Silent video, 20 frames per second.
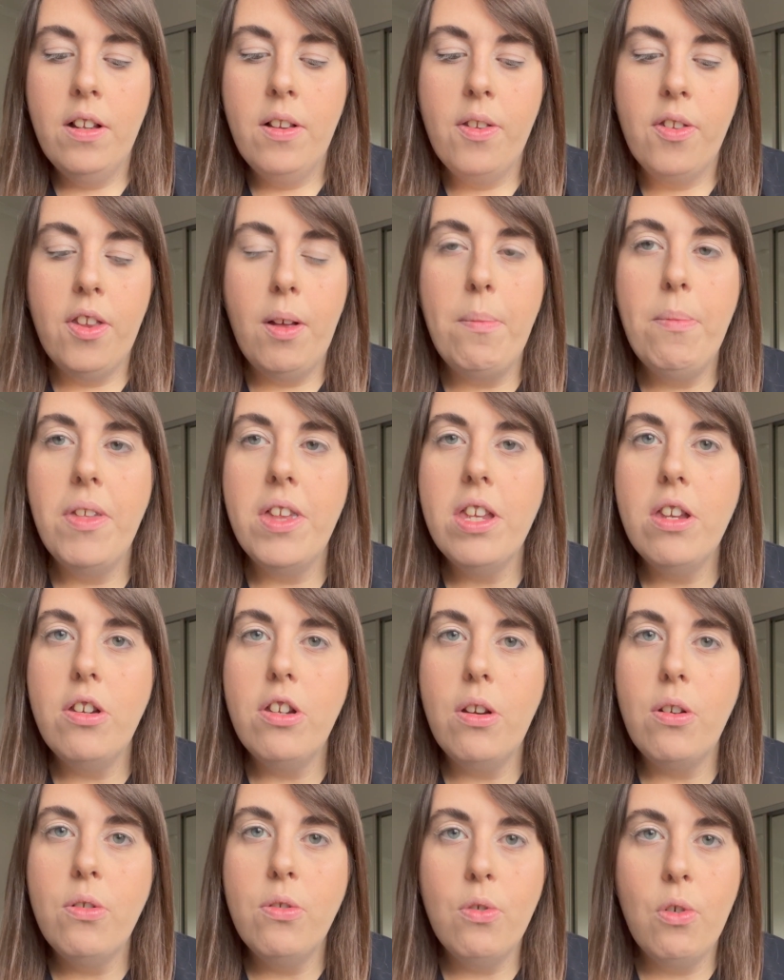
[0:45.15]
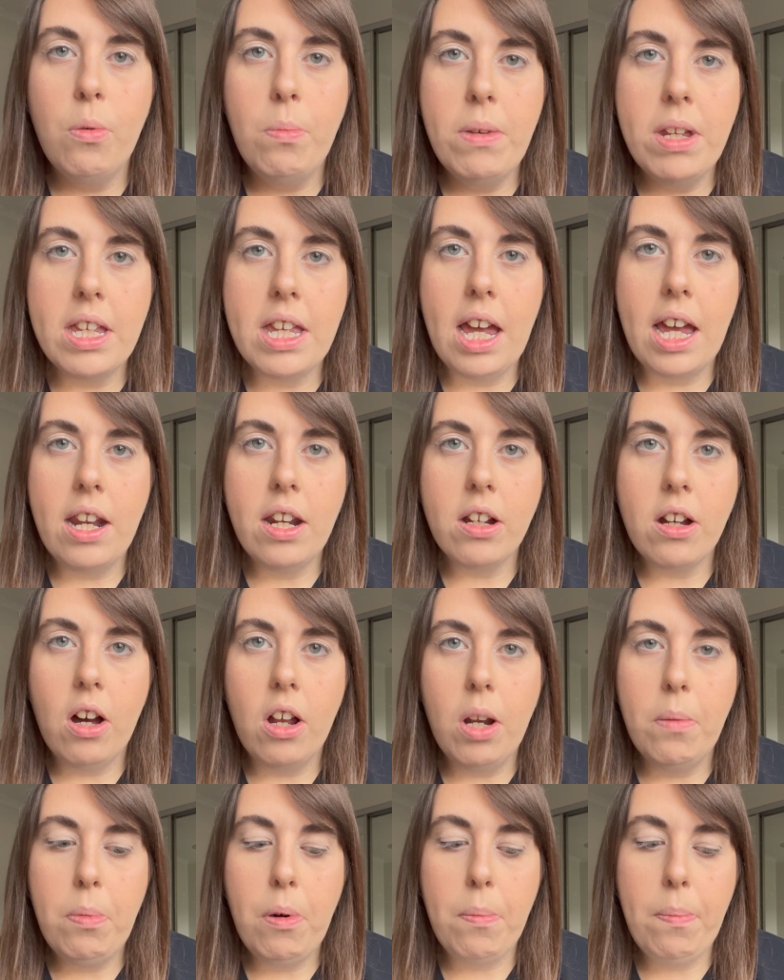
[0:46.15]
something you don't normally get in a
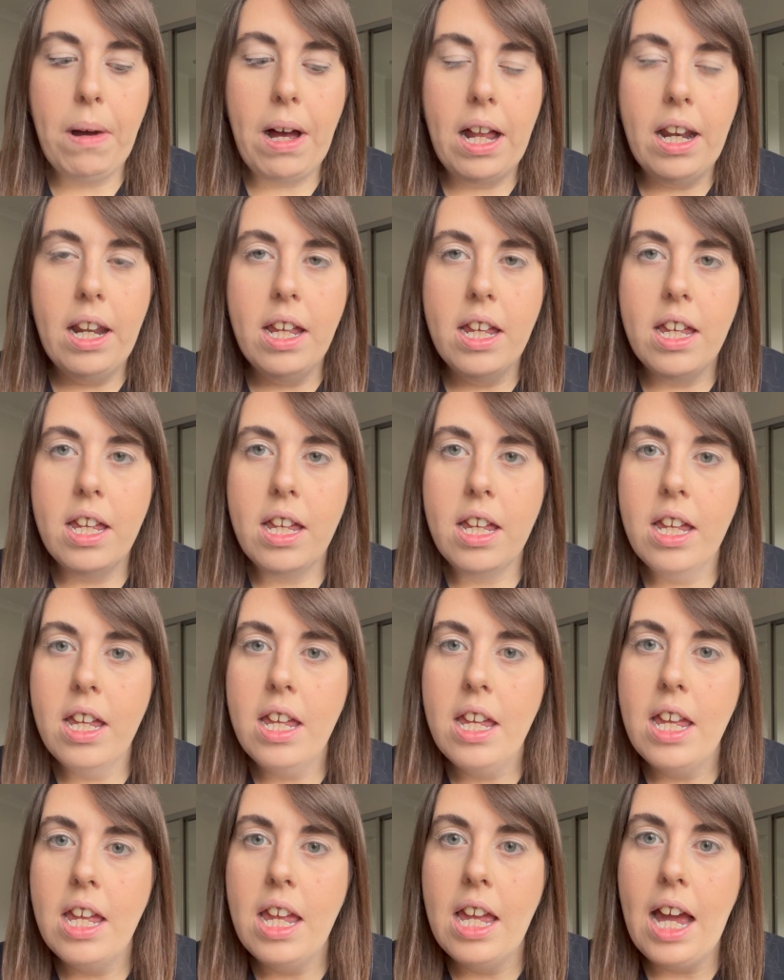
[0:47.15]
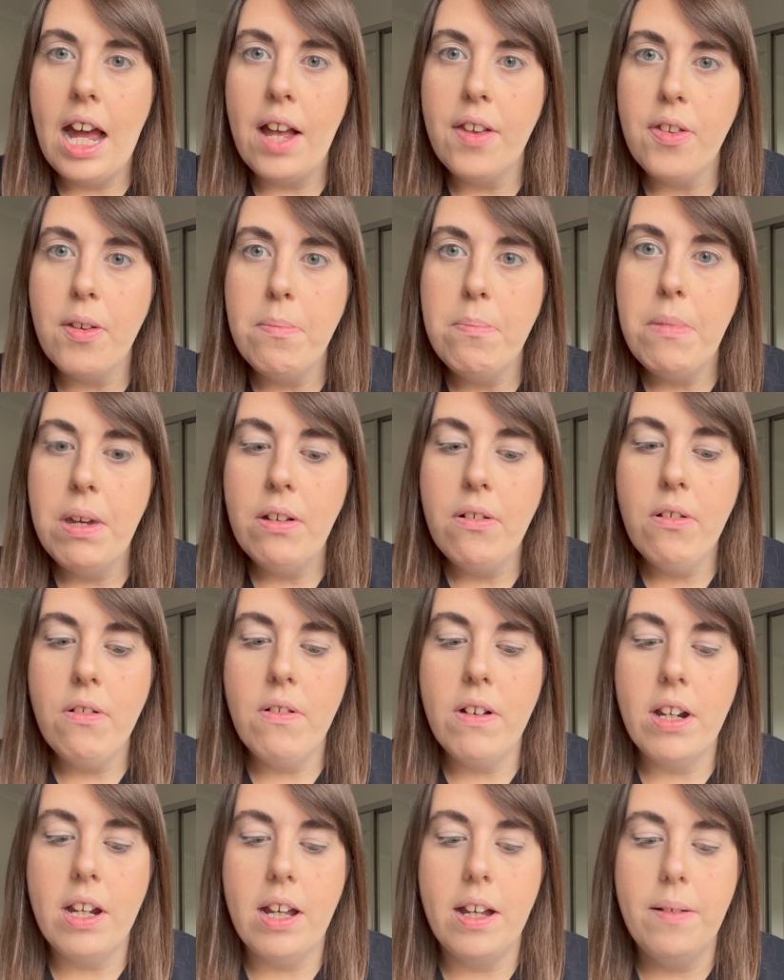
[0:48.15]
Colourpop palette, it has a mirror
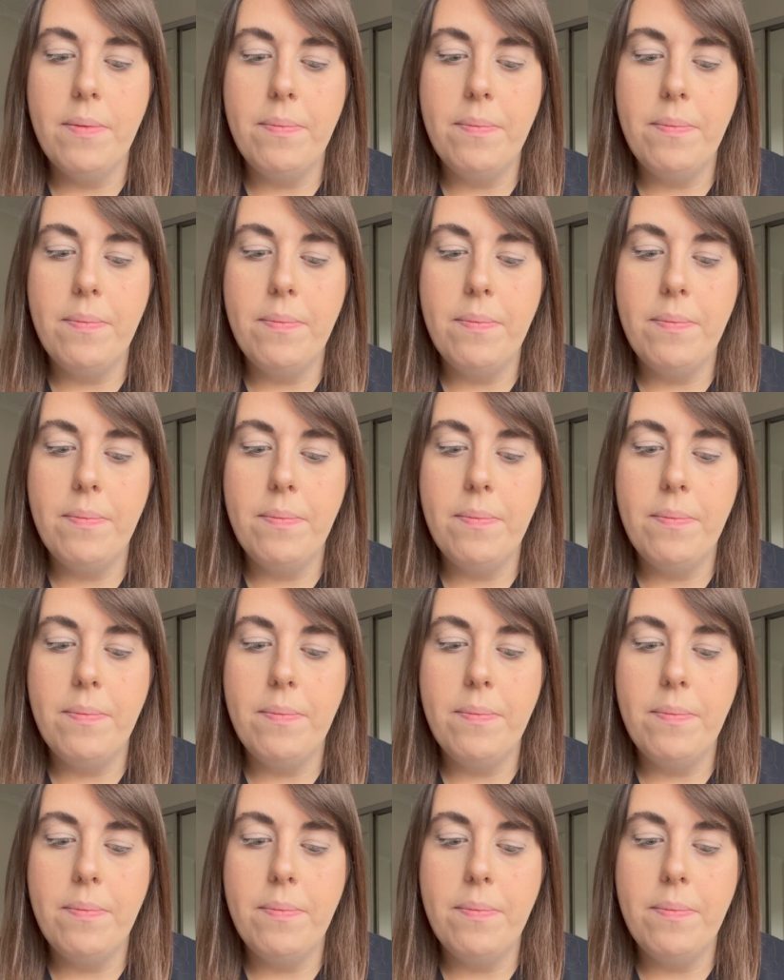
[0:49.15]
in it